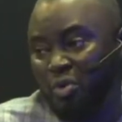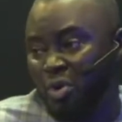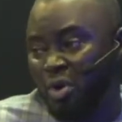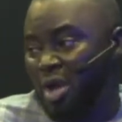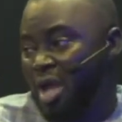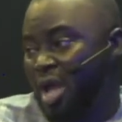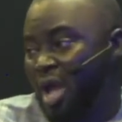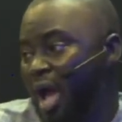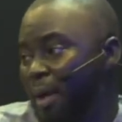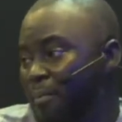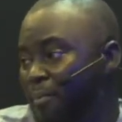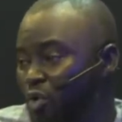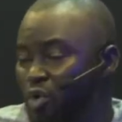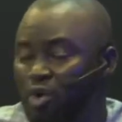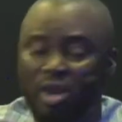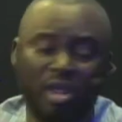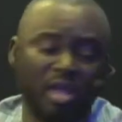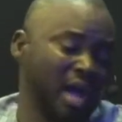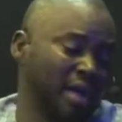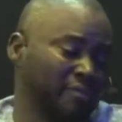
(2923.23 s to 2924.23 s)
I'm
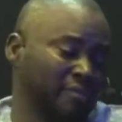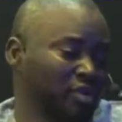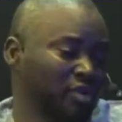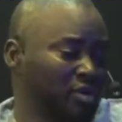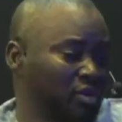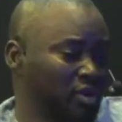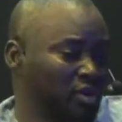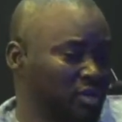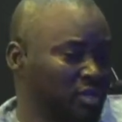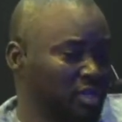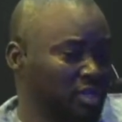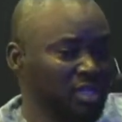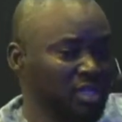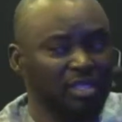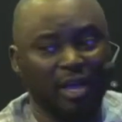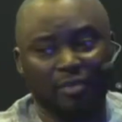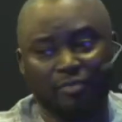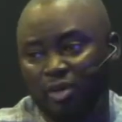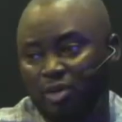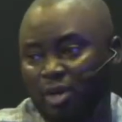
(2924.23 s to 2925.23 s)
holy, I've not done this, I've
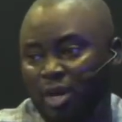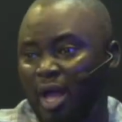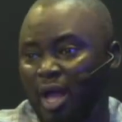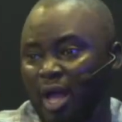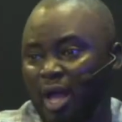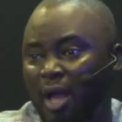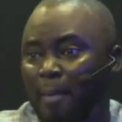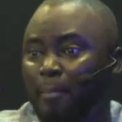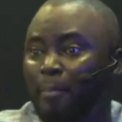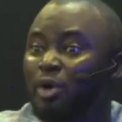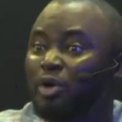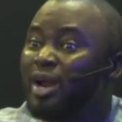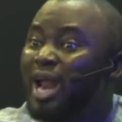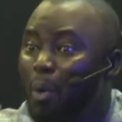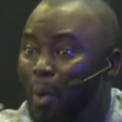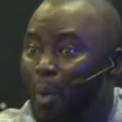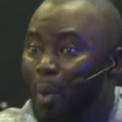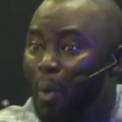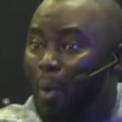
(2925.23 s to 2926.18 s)
not. But the other one,